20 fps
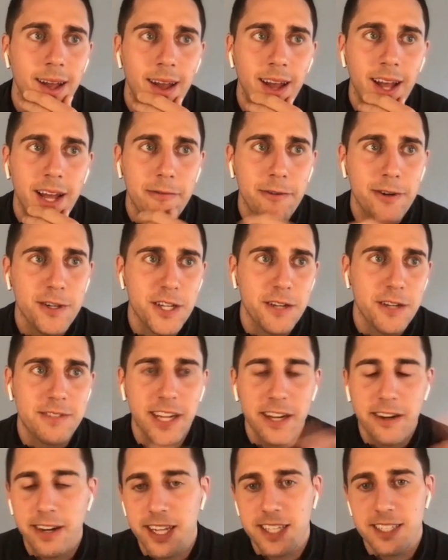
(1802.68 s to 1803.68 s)
first off,
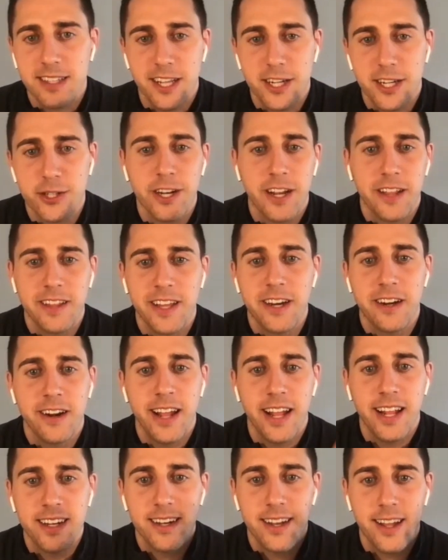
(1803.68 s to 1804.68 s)
Darren gets a lot of shit on the
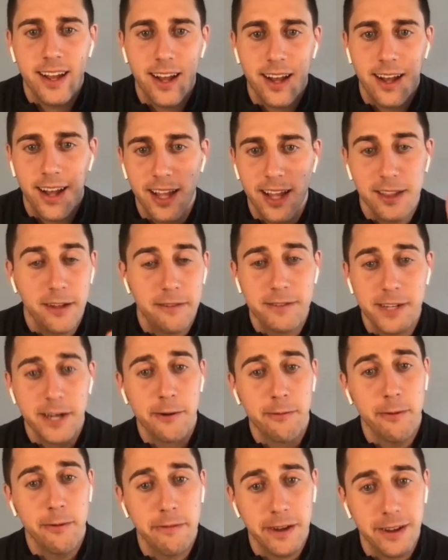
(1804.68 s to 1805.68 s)
internet. I love
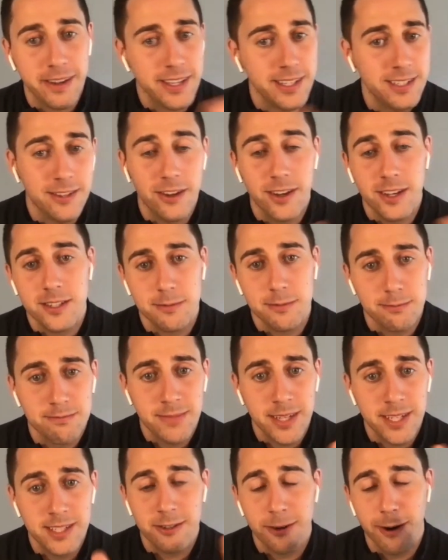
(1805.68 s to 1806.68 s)
Darren Rovell. He's awesome.
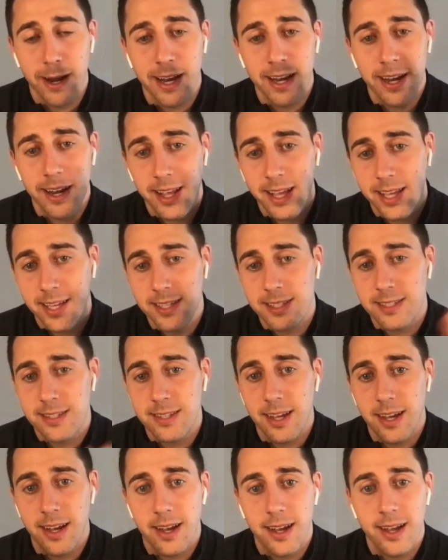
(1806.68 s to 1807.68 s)
He's great. He's the man. He's
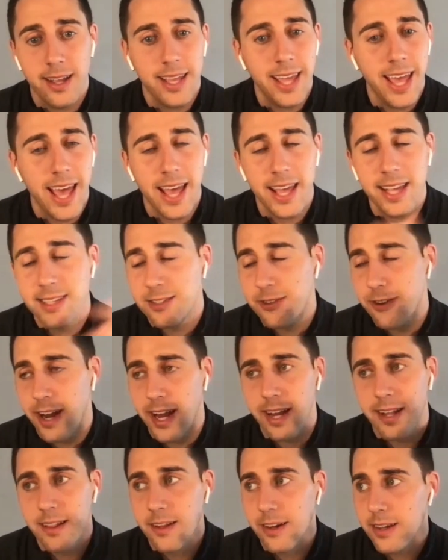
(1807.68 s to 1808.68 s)
uh, yeah, he's
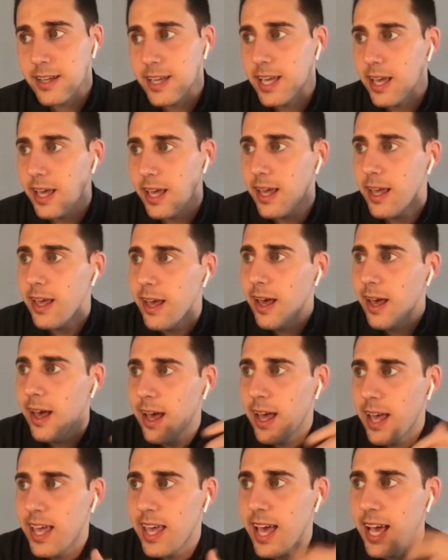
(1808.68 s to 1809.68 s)
great. Look, he
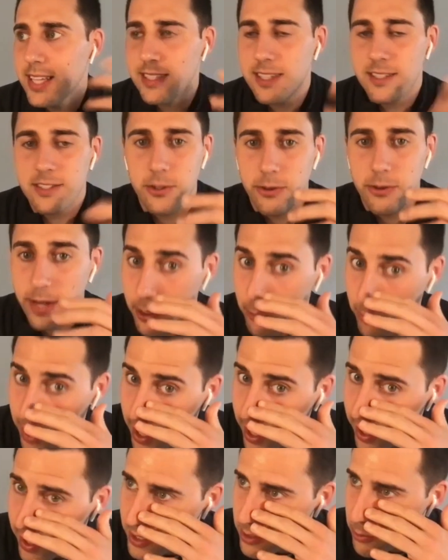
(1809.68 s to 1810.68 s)
he has his unique
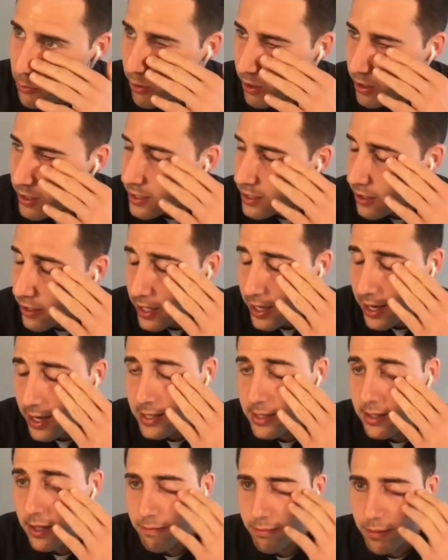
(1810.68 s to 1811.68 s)
way and his quirks and all that kind
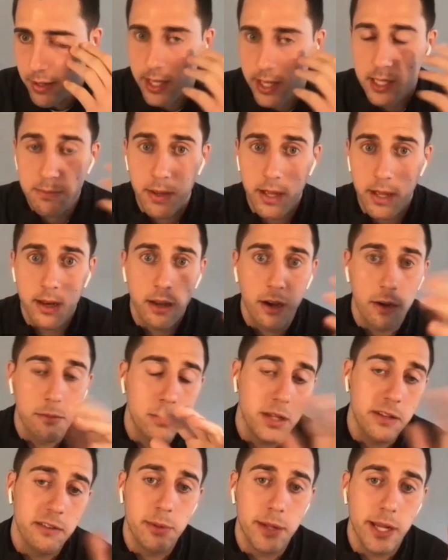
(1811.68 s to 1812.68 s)
of stuff, but he's been
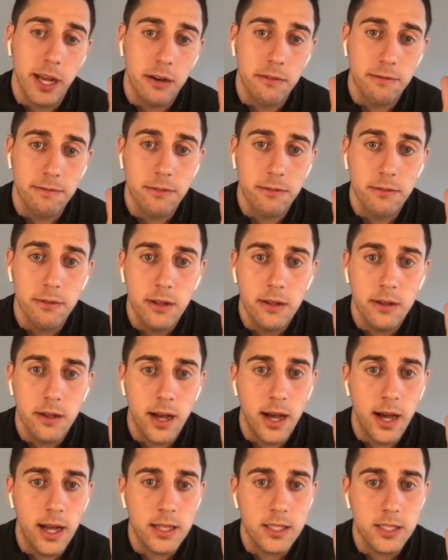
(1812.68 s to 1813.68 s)
unbelievably helpful
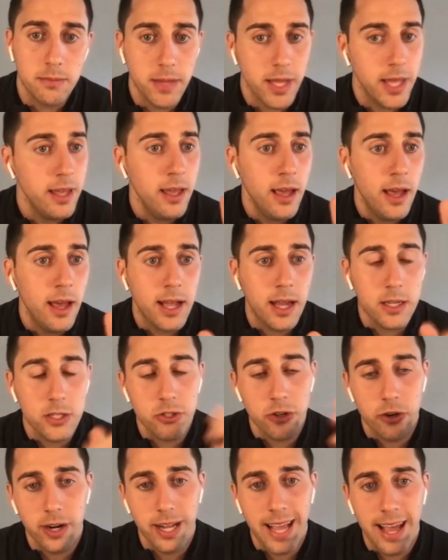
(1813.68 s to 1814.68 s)
uh, to me, kind of
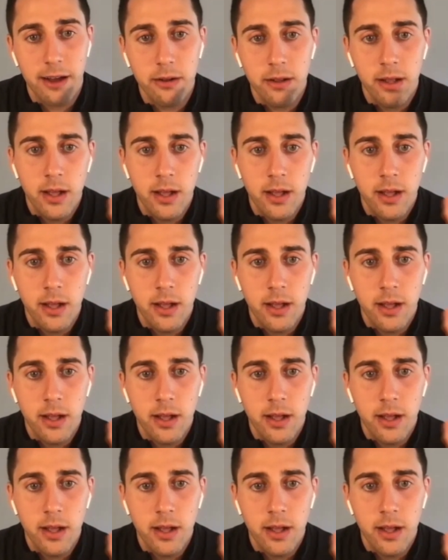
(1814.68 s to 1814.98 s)
starting out.